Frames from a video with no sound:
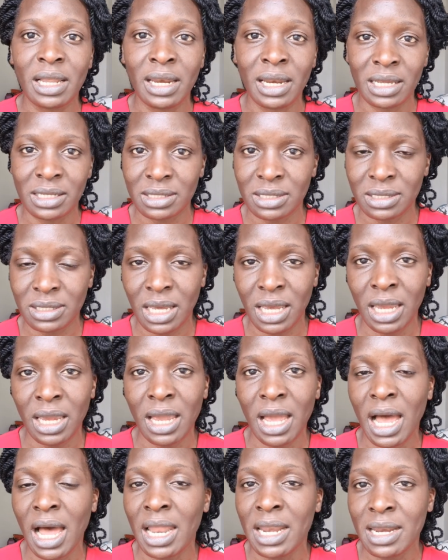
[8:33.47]
let's
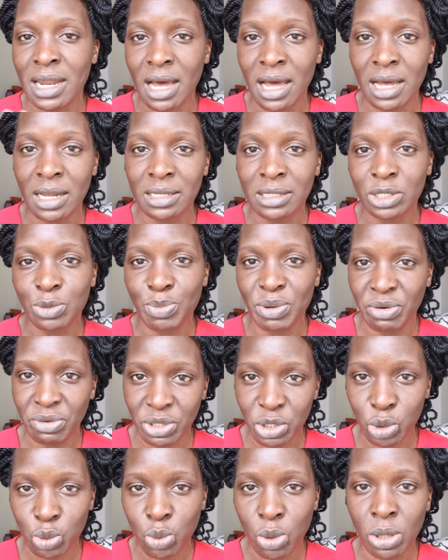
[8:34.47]
say, a non
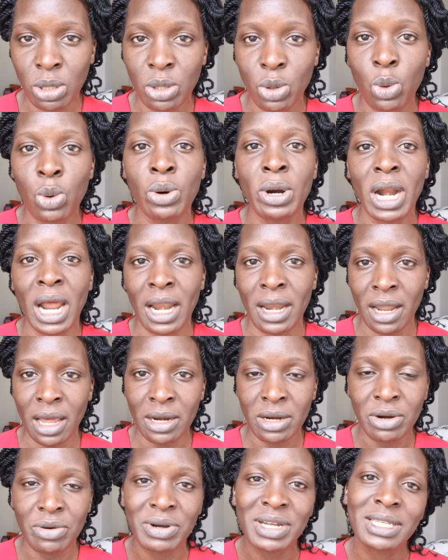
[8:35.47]
spiritual or a
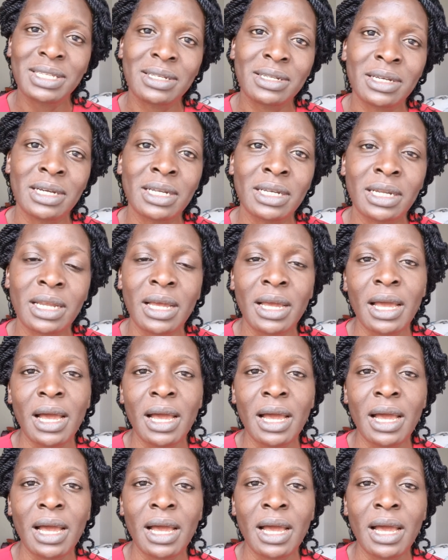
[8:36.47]
non Christian